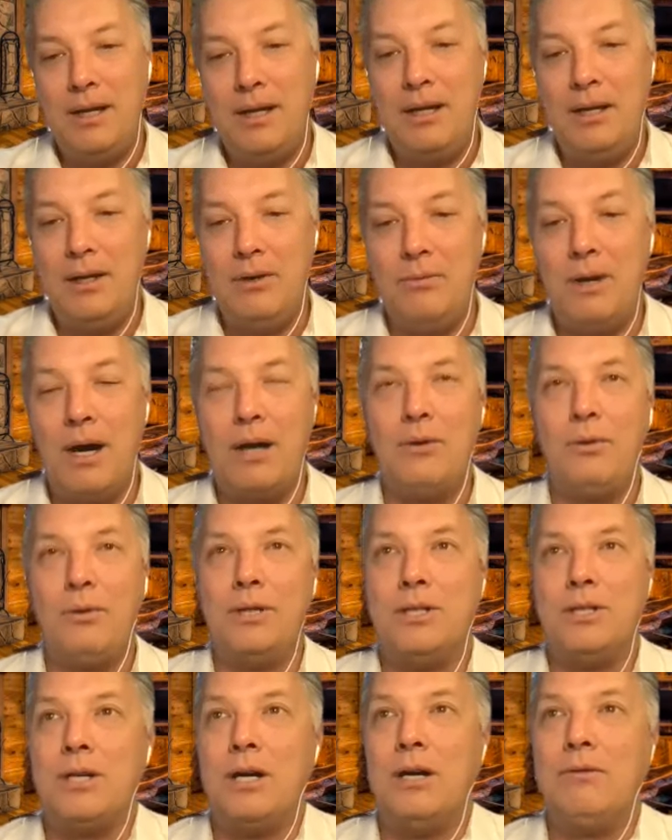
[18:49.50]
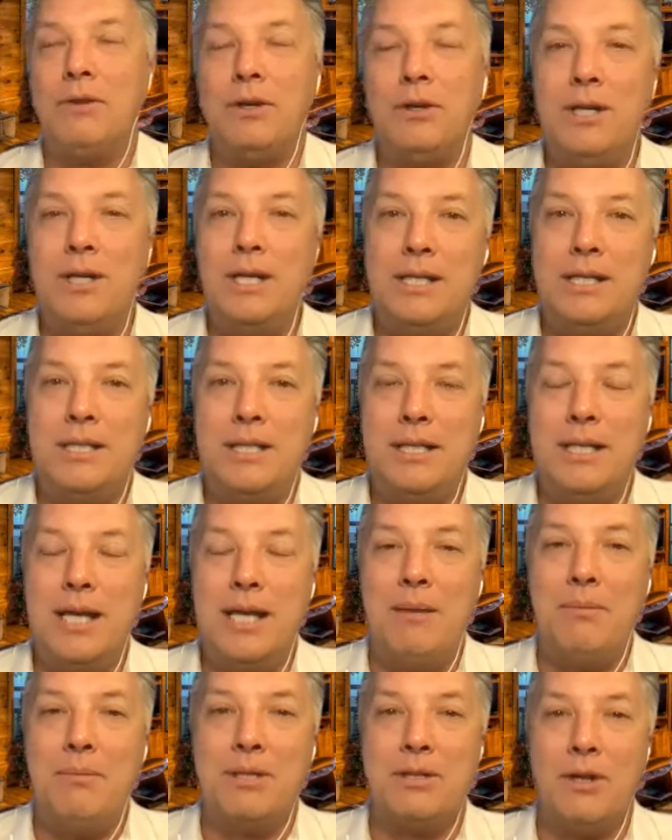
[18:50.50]
not only solve their needs today,
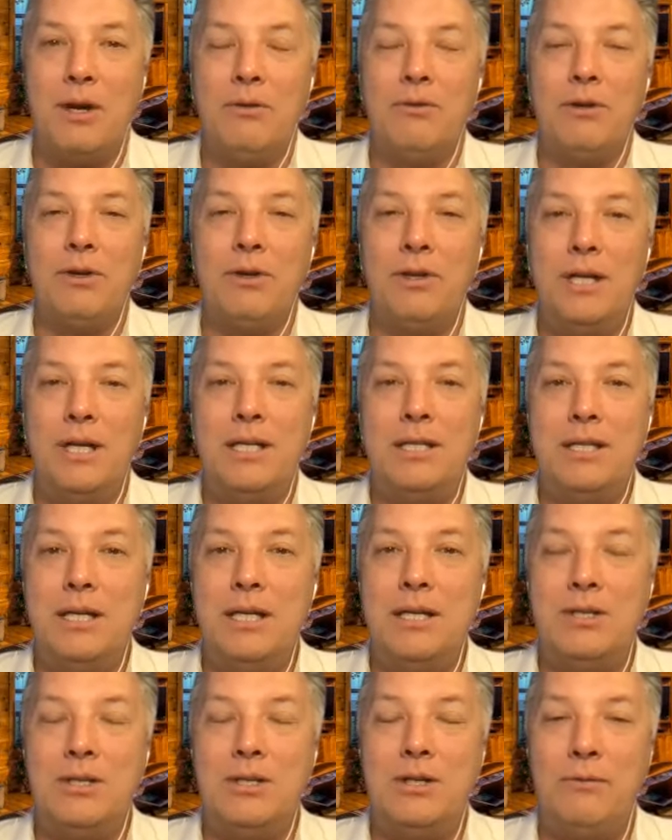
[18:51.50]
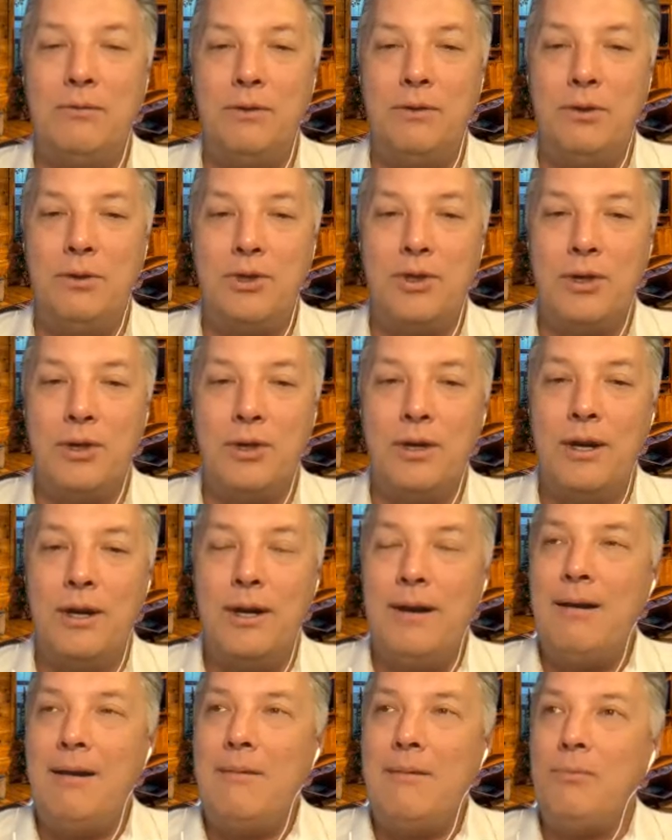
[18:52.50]
but solve their needs into the future?
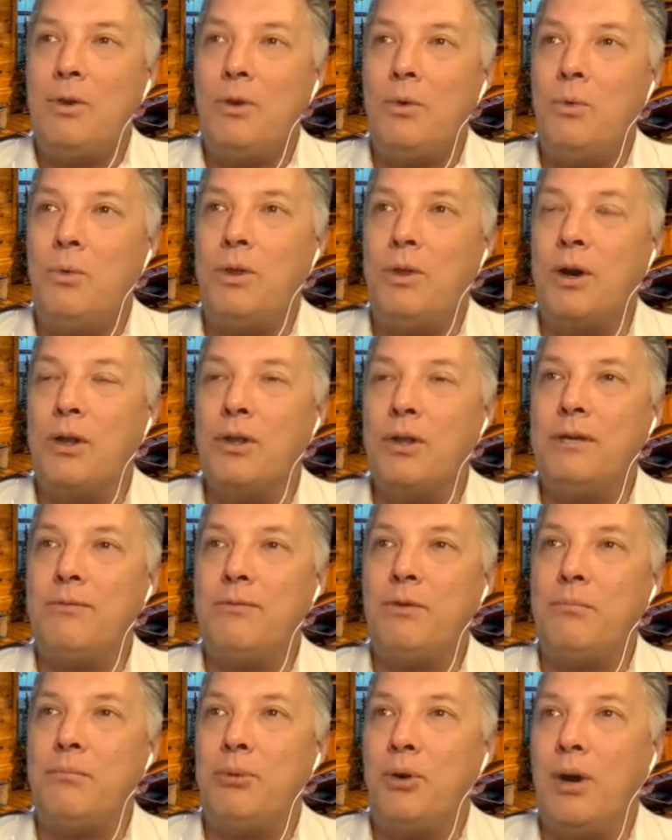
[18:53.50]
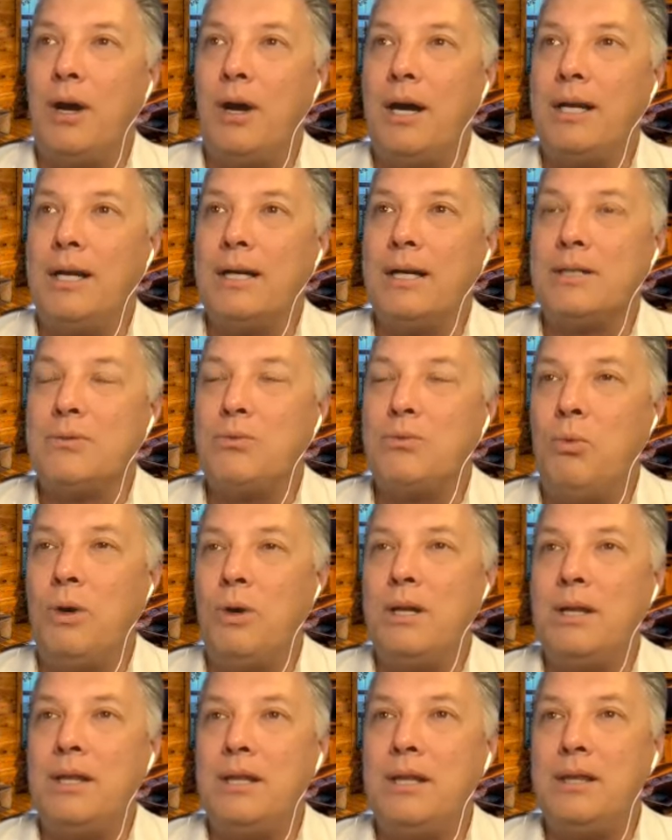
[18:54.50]
With all the different products, one
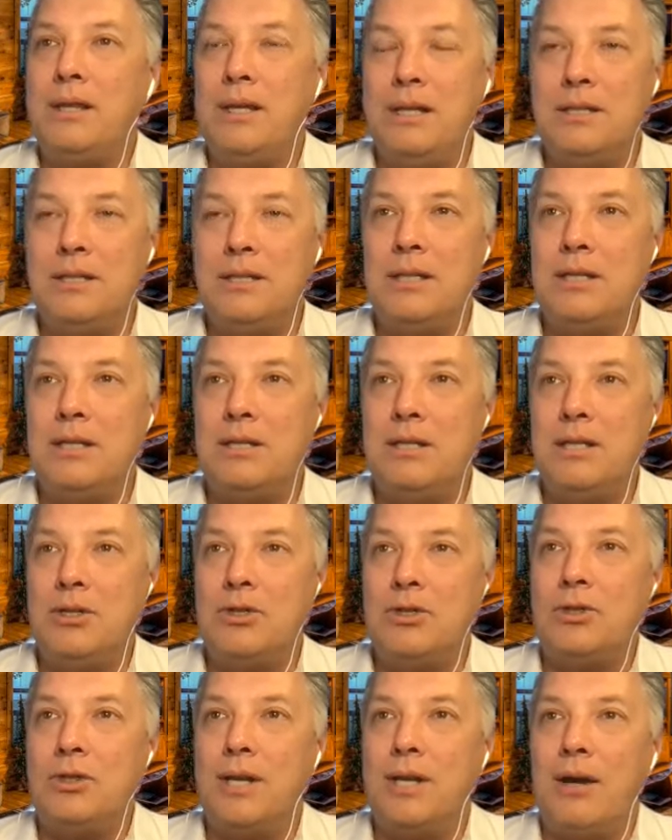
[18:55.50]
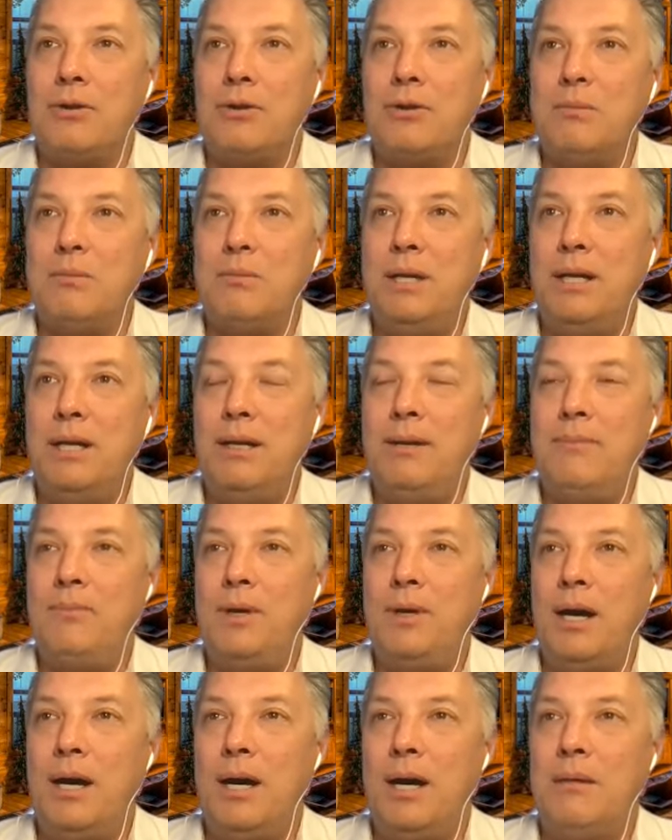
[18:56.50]
of the things that stood out to me
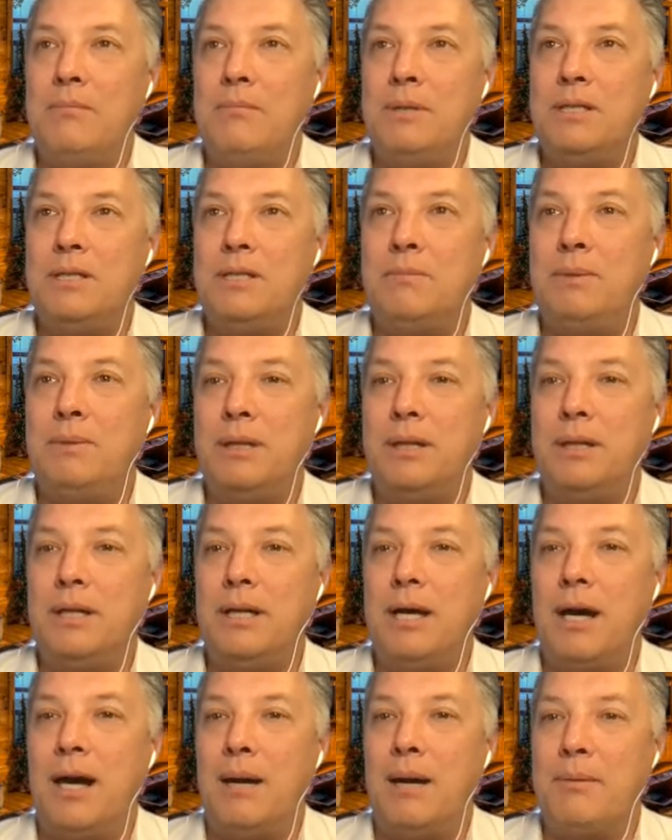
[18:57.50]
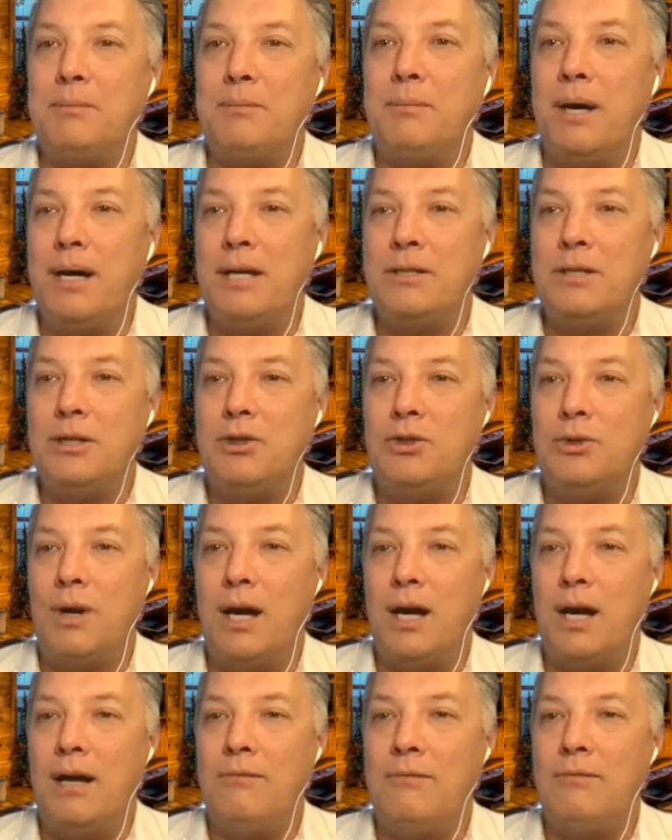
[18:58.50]
is the ability to optimize and
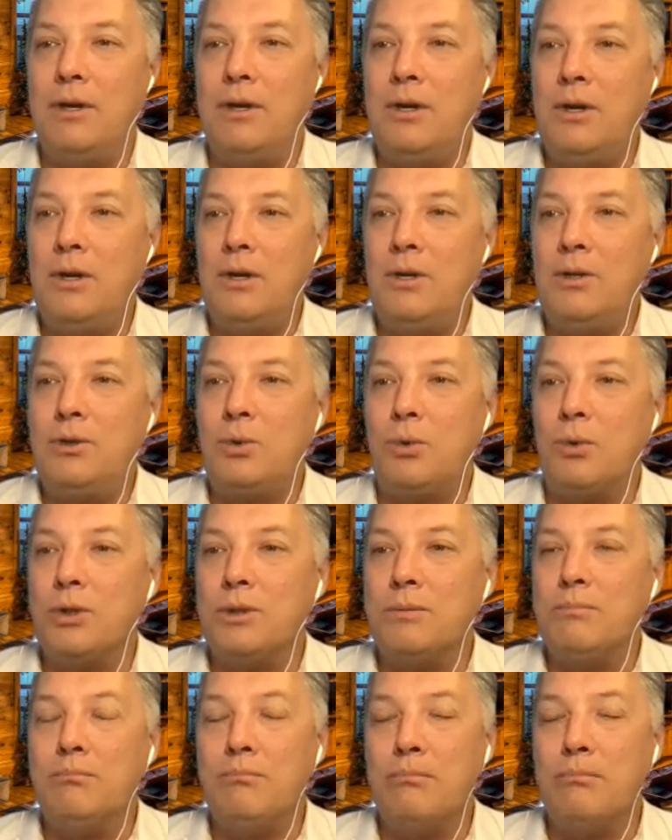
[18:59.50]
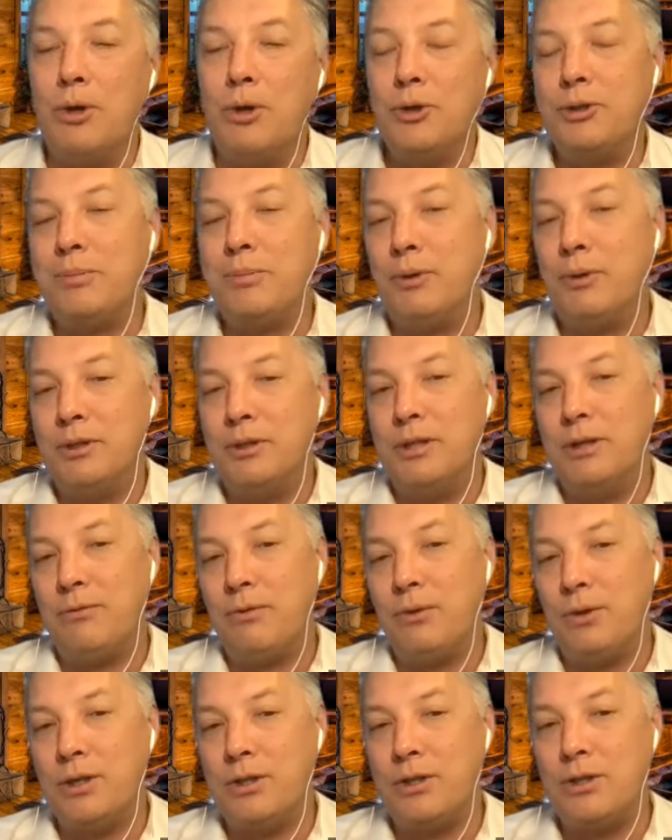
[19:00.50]
drive towards multiple
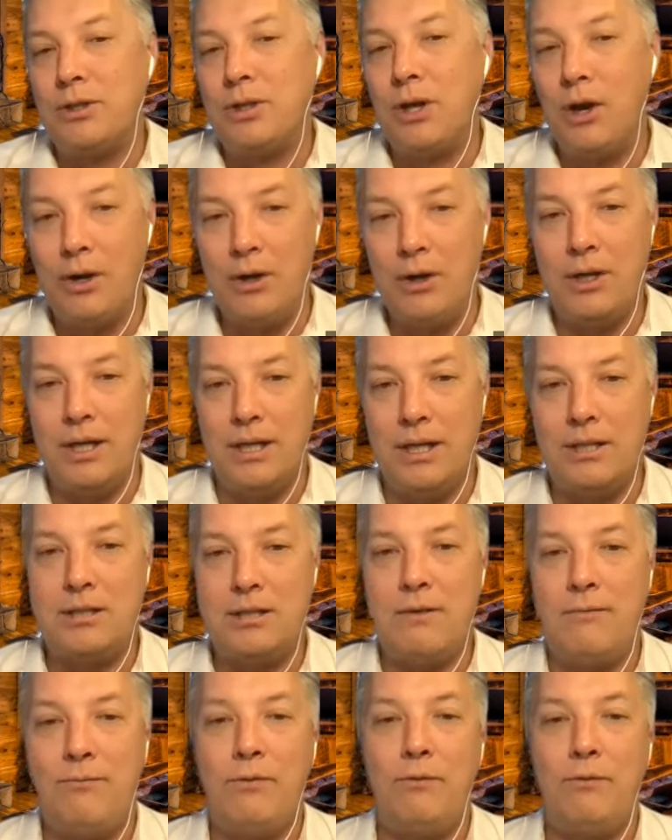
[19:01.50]
different targets